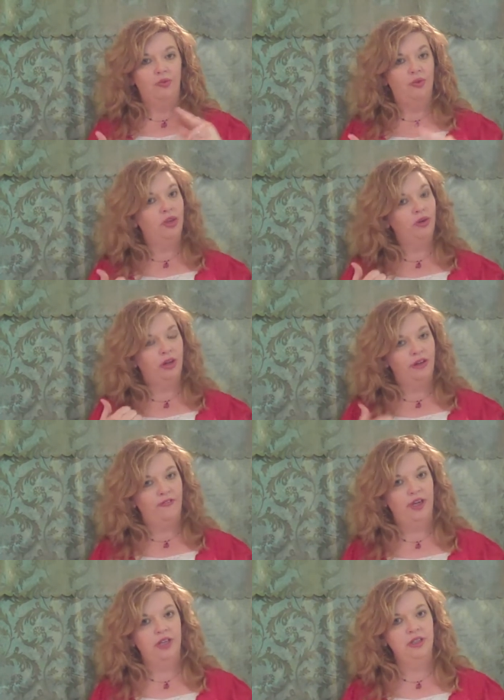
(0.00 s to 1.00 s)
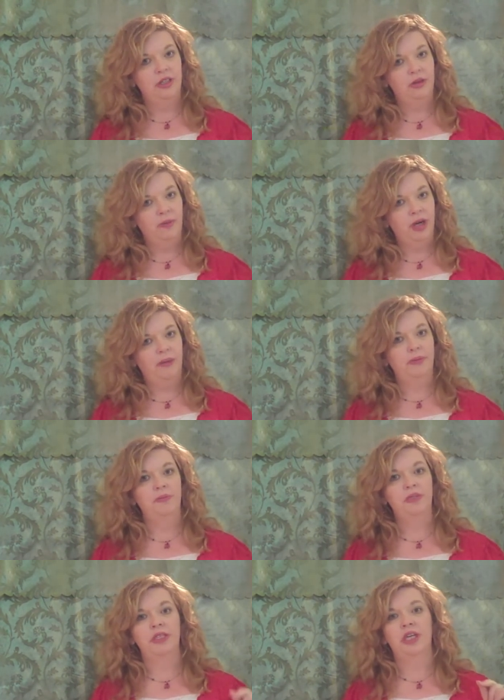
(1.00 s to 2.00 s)
you know their fears and their
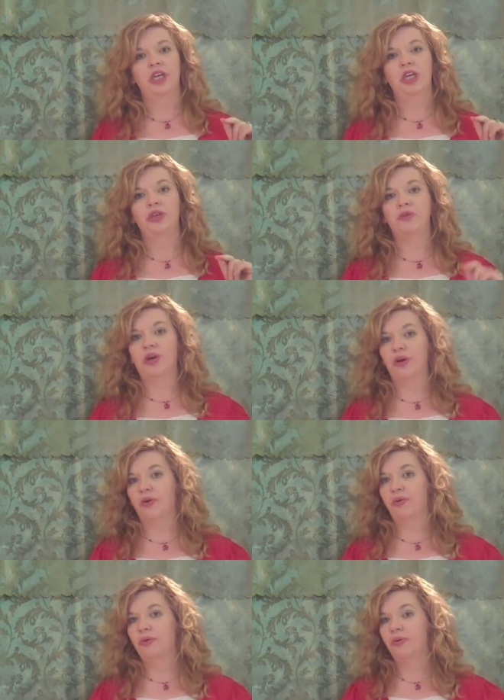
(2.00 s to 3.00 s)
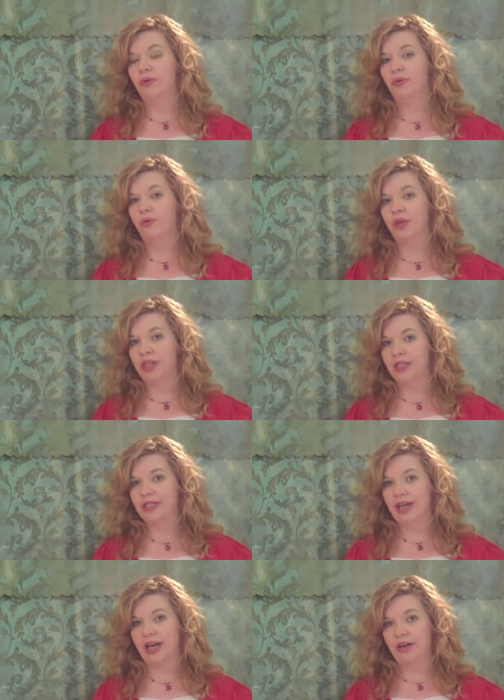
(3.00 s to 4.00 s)
problems, you know what they
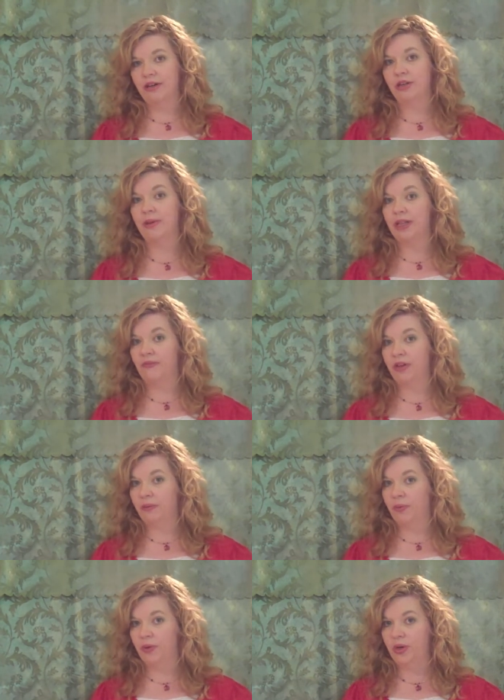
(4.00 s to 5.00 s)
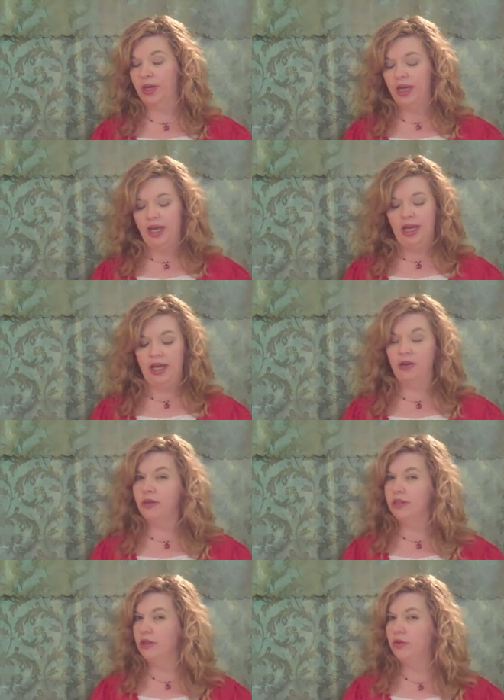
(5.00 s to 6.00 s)
desire, you make them feel important, and you
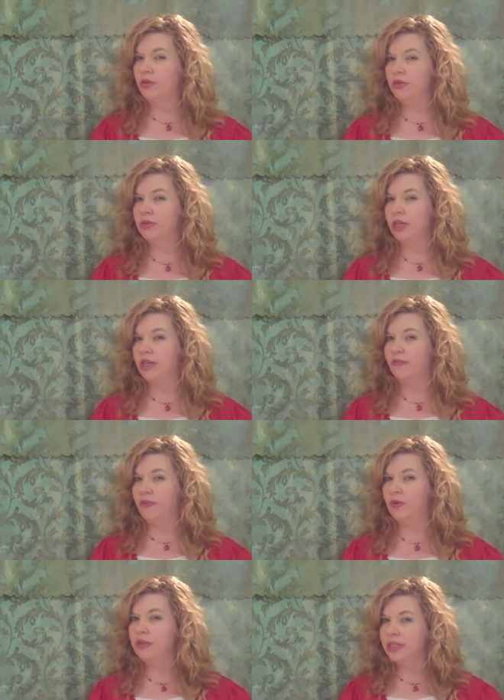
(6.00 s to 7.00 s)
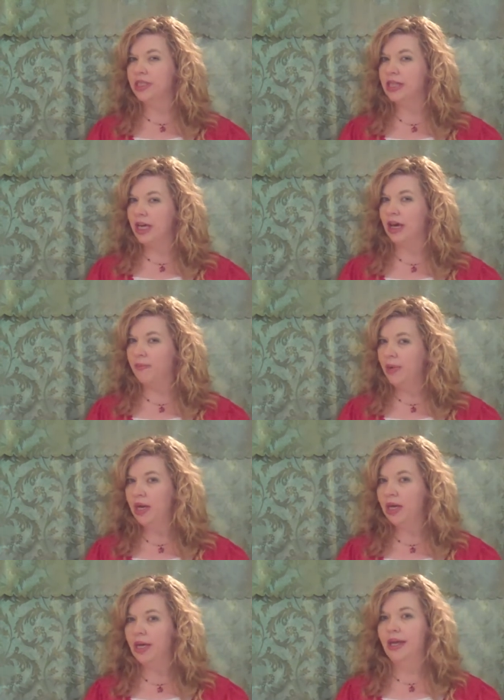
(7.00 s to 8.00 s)
also know who's influencing them.
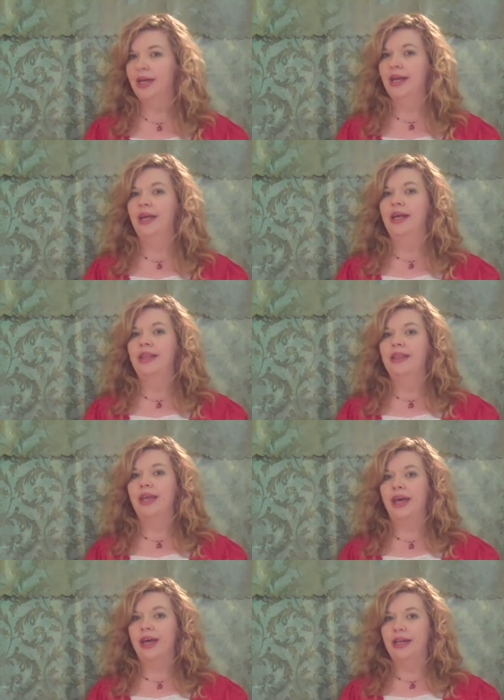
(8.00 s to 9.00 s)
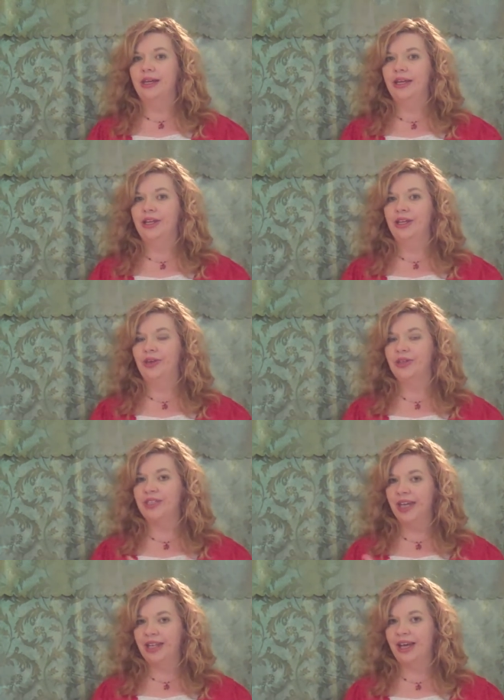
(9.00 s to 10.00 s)
Then you can
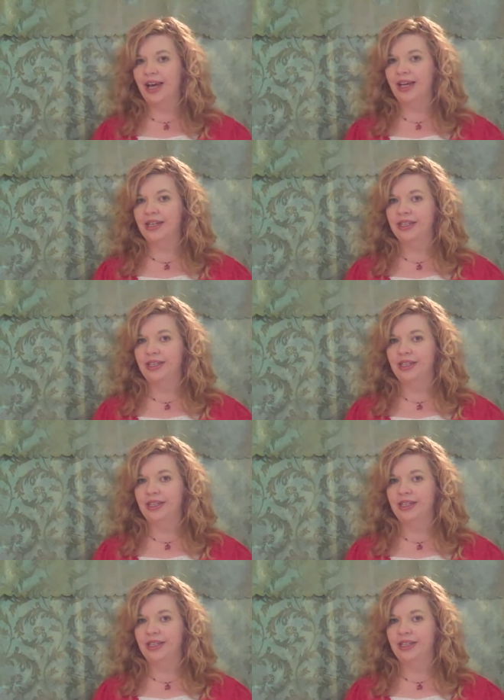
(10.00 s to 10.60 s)
take that,